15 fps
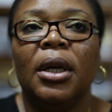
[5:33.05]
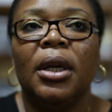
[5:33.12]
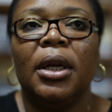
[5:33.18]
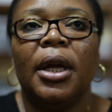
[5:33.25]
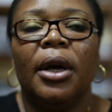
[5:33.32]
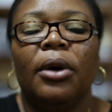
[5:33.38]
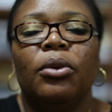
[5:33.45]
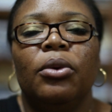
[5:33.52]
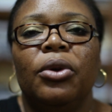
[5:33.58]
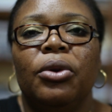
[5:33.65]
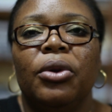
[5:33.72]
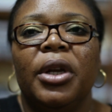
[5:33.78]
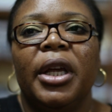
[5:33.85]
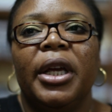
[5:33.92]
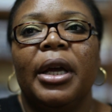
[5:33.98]
their own
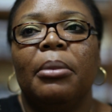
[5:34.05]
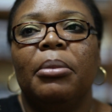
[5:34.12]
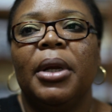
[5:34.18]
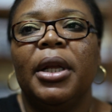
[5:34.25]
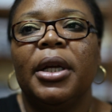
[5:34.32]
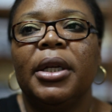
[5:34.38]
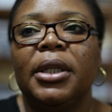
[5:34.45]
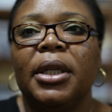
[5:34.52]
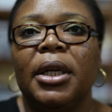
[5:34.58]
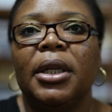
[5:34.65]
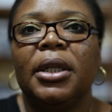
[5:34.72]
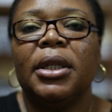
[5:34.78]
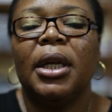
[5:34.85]
unique abilities,